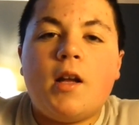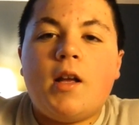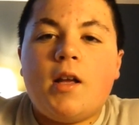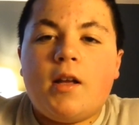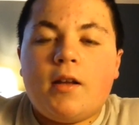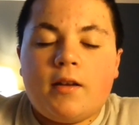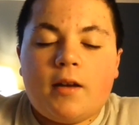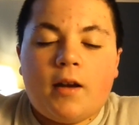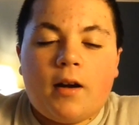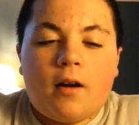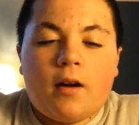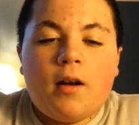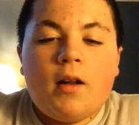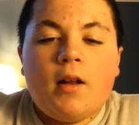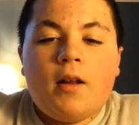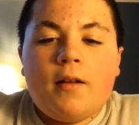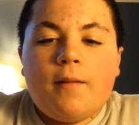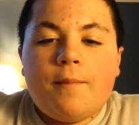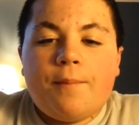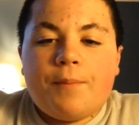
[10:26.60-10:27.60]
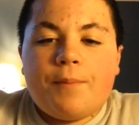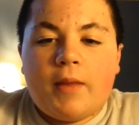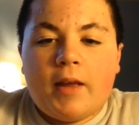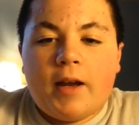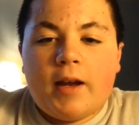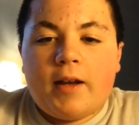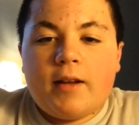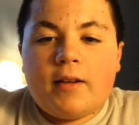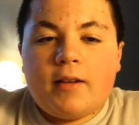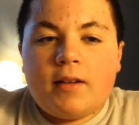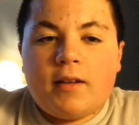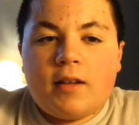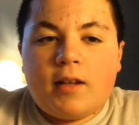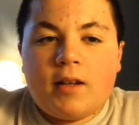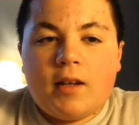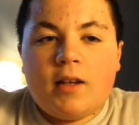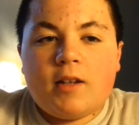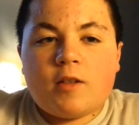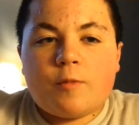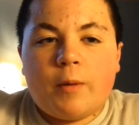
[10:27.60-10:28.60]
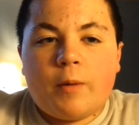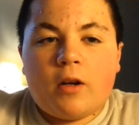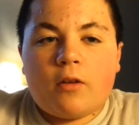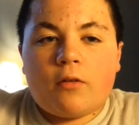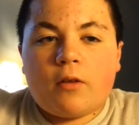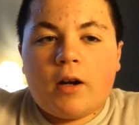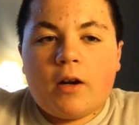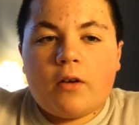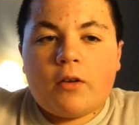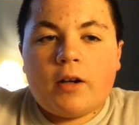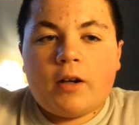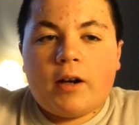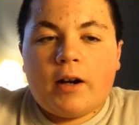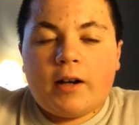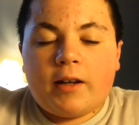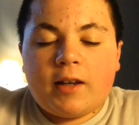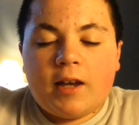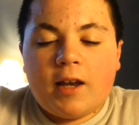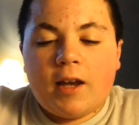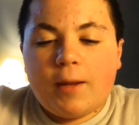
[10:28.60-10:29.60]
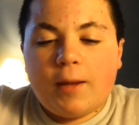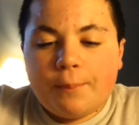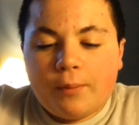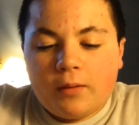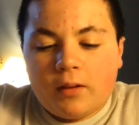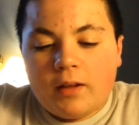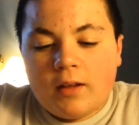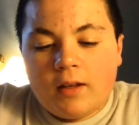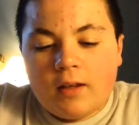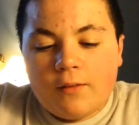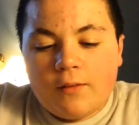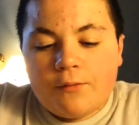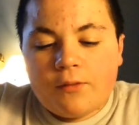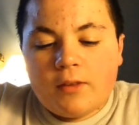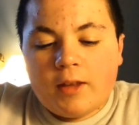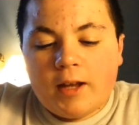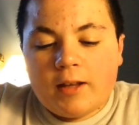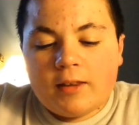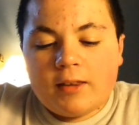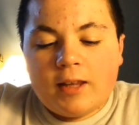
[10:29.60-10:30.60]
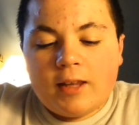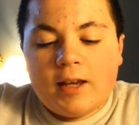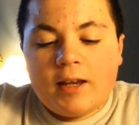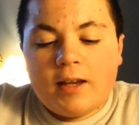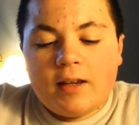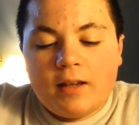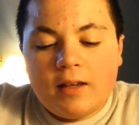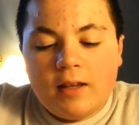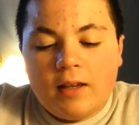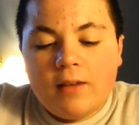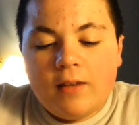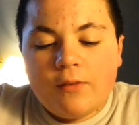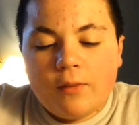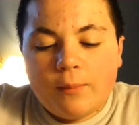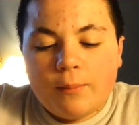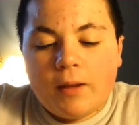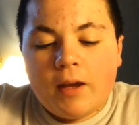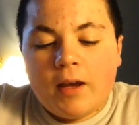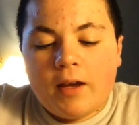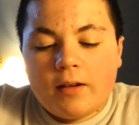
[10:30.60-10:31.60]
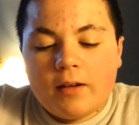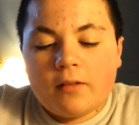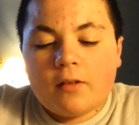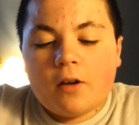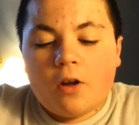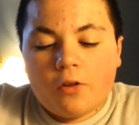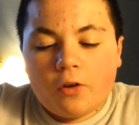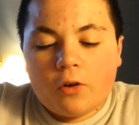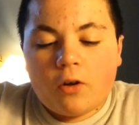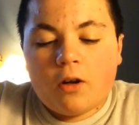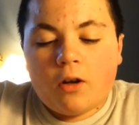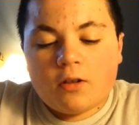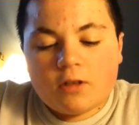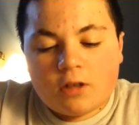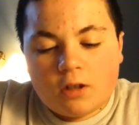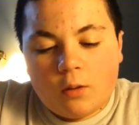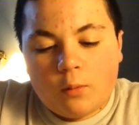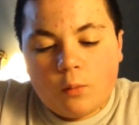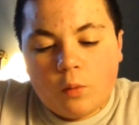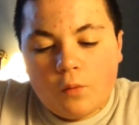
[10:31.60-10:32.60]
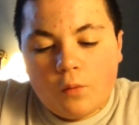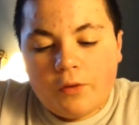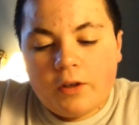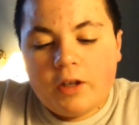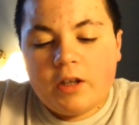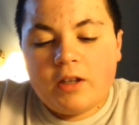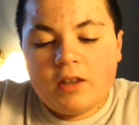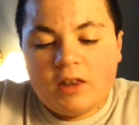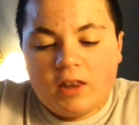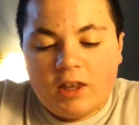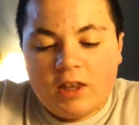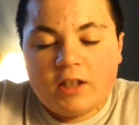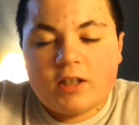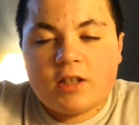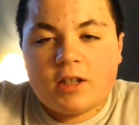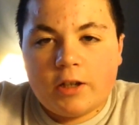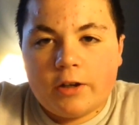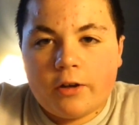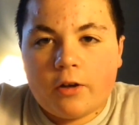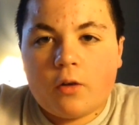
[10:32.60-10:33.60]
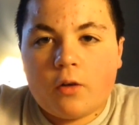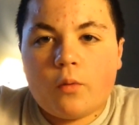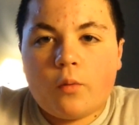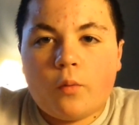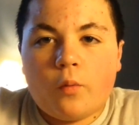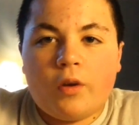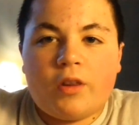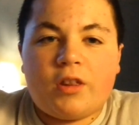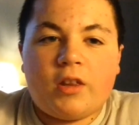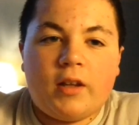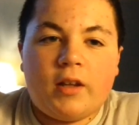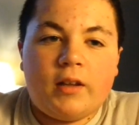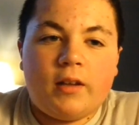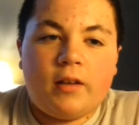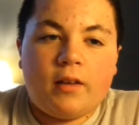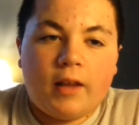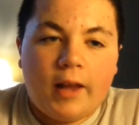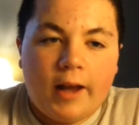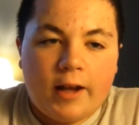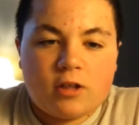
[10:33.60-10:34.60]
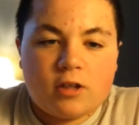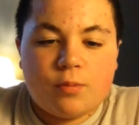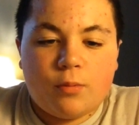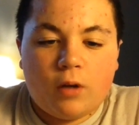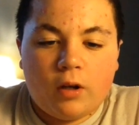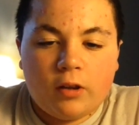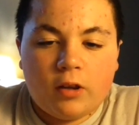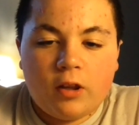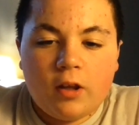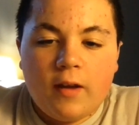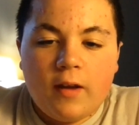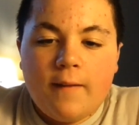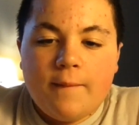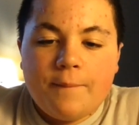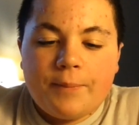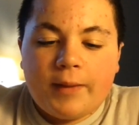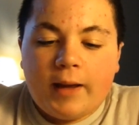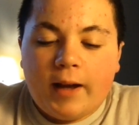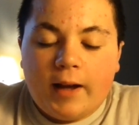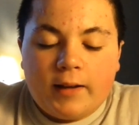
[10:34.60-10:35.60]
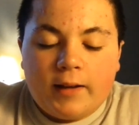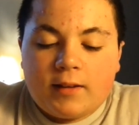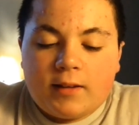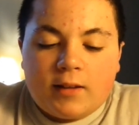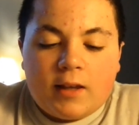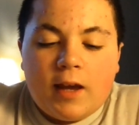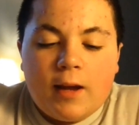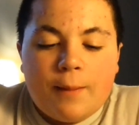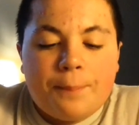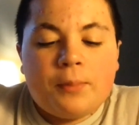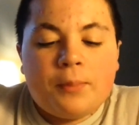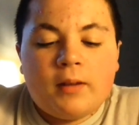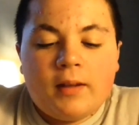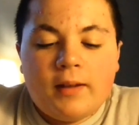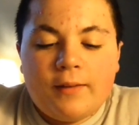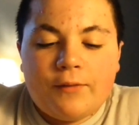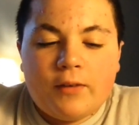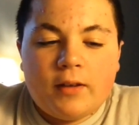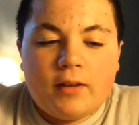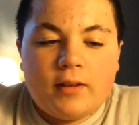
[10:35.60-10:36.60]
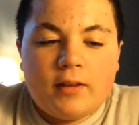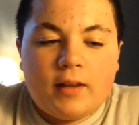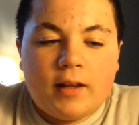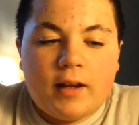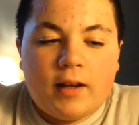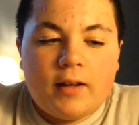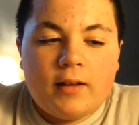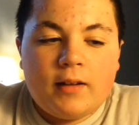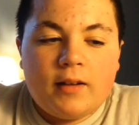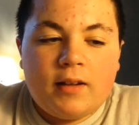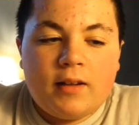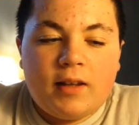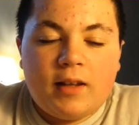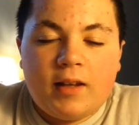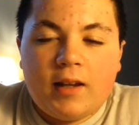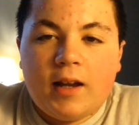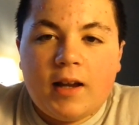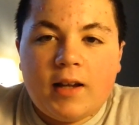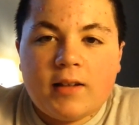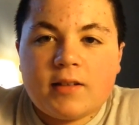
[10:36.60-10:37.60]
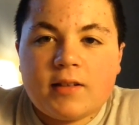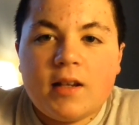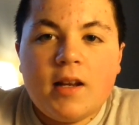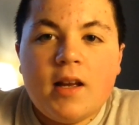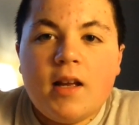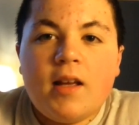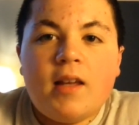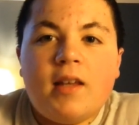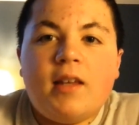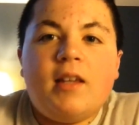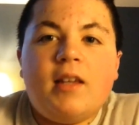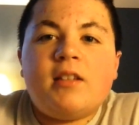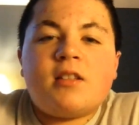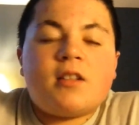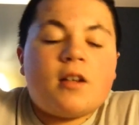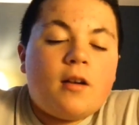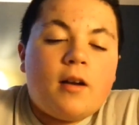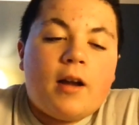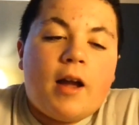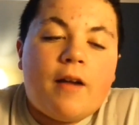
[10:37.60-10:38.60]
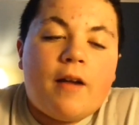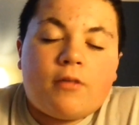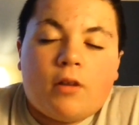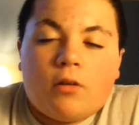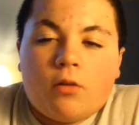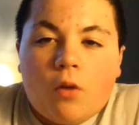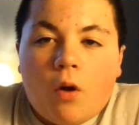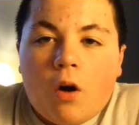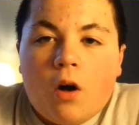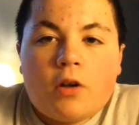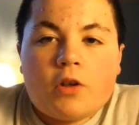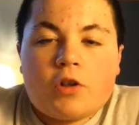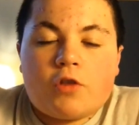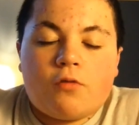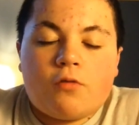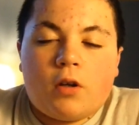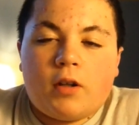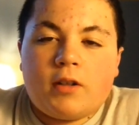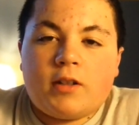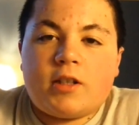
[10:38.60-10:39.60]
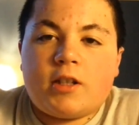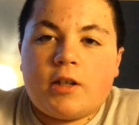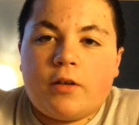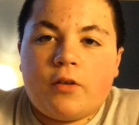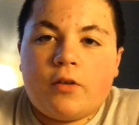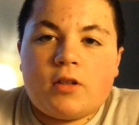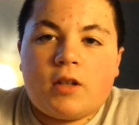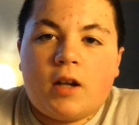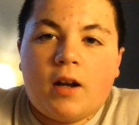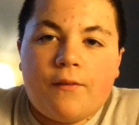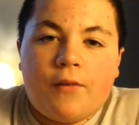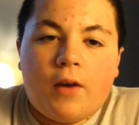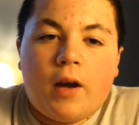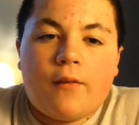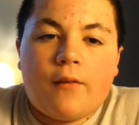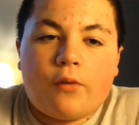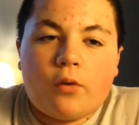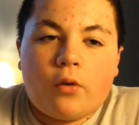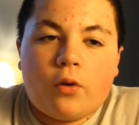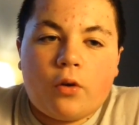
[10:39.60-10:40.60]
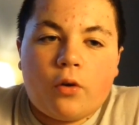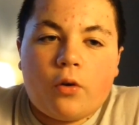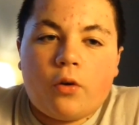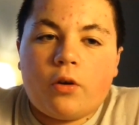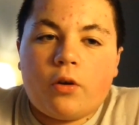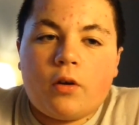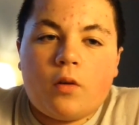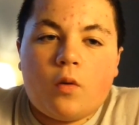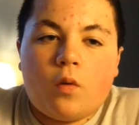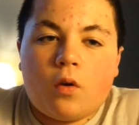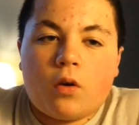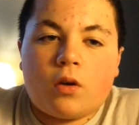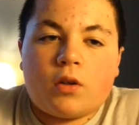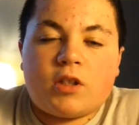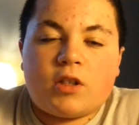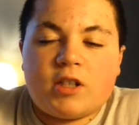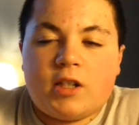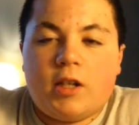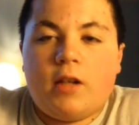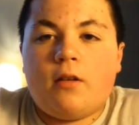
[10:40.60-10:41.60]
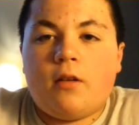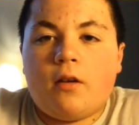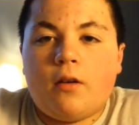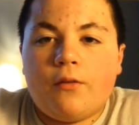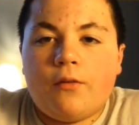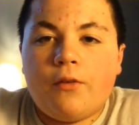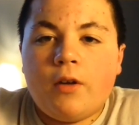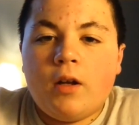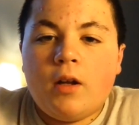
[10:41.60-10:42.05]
Yeah, that he has been around, and I can't believe that they even made another Godzilla movie this year within last month. I can't believe it that he's gonna have the longest running series I've ever heard or seen of.